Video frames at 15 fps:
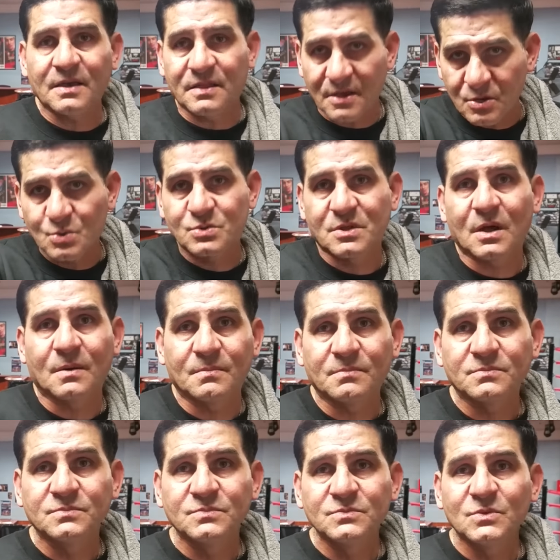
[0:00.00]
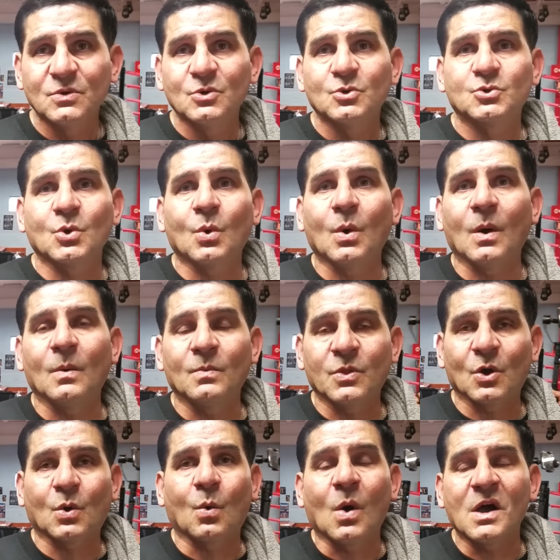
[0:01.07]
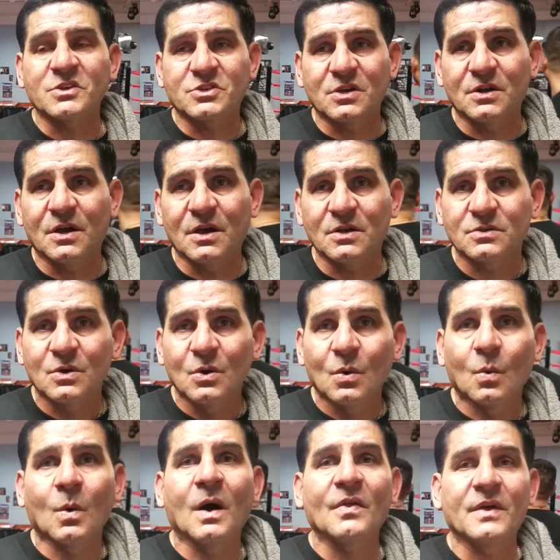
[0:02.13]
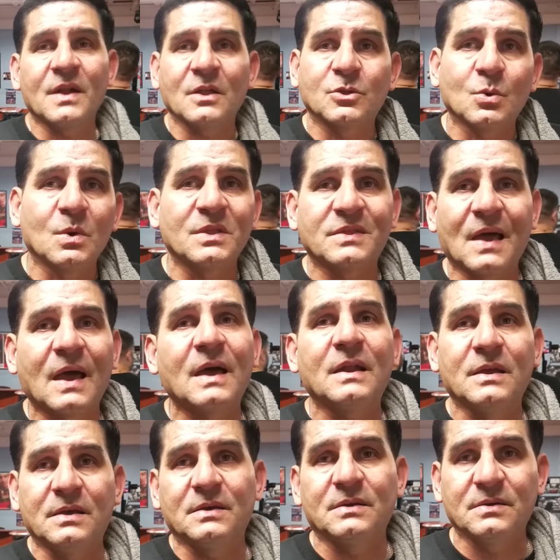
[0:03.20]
Yeah, they use them. So the question is, why are they not doing Danny?